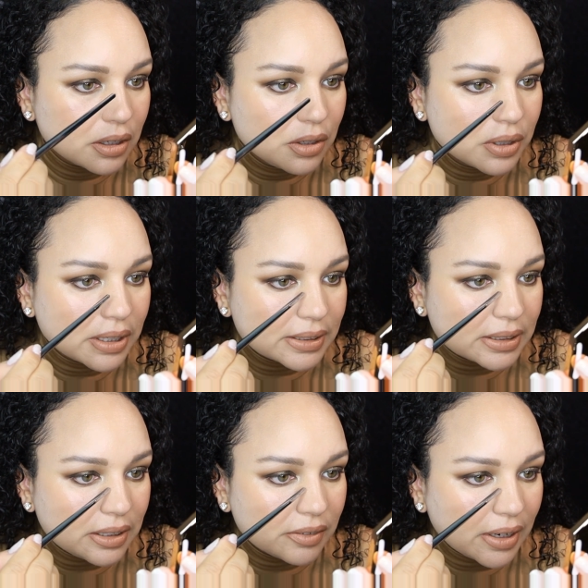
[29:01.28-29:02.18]
You can
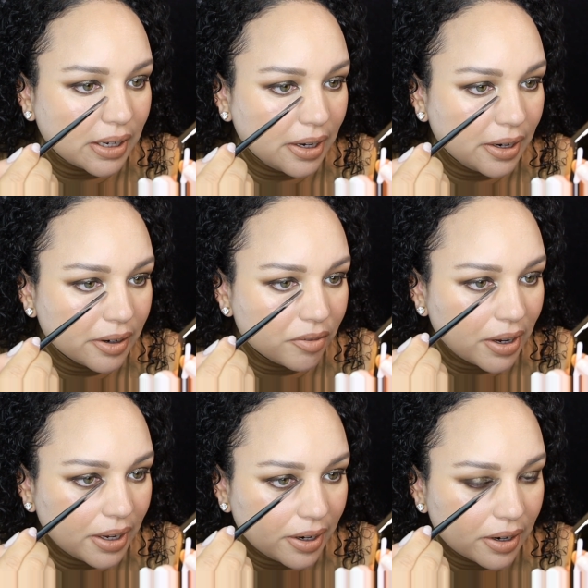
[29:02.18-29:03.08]
see right here,
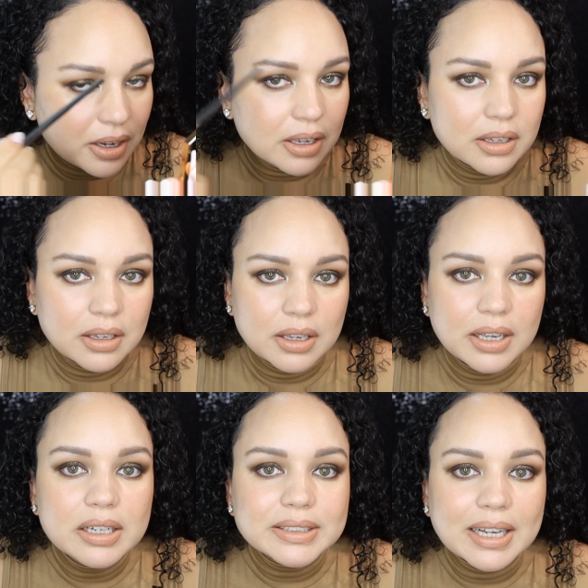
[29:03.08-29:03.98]
right here.
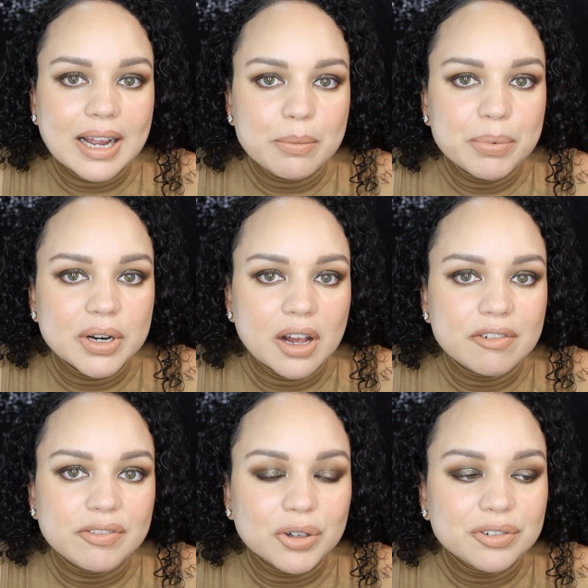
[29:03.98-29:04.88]
It looks like I put on
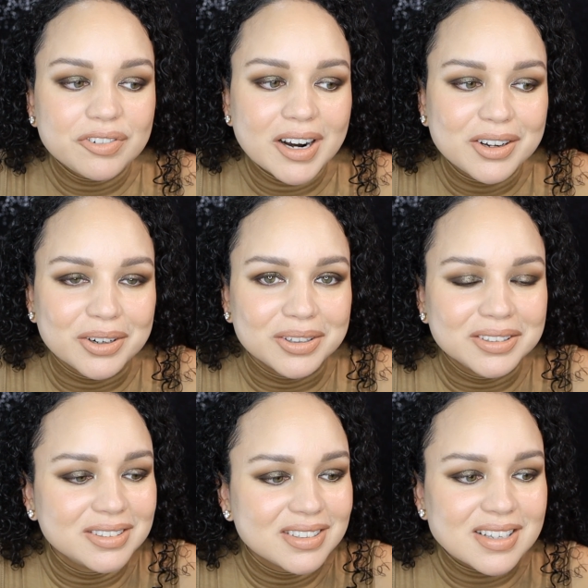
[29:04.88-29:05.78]
faux
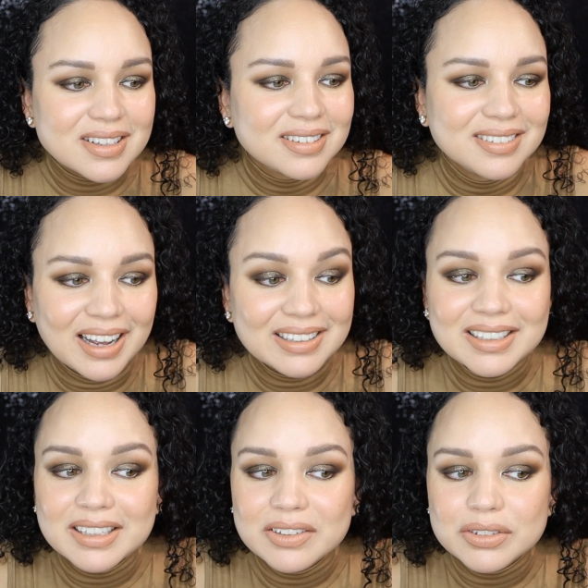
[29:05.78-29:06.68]
freckles. I
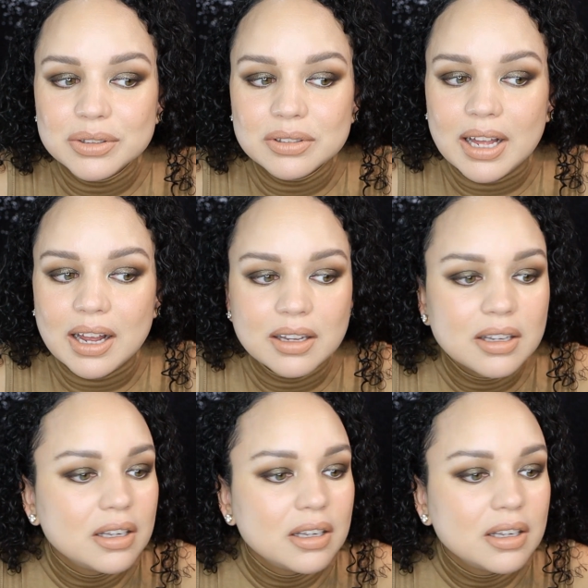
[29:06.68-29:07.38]
didn't even do that.